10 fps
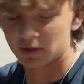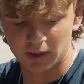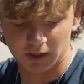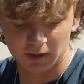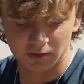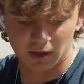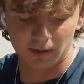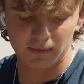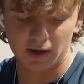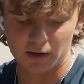to get the
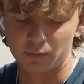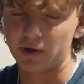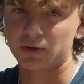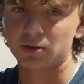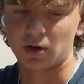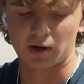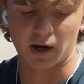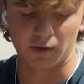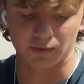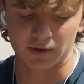job done. We'll start
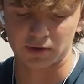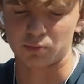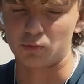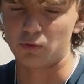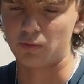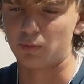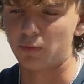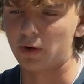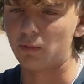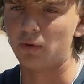out with this wheel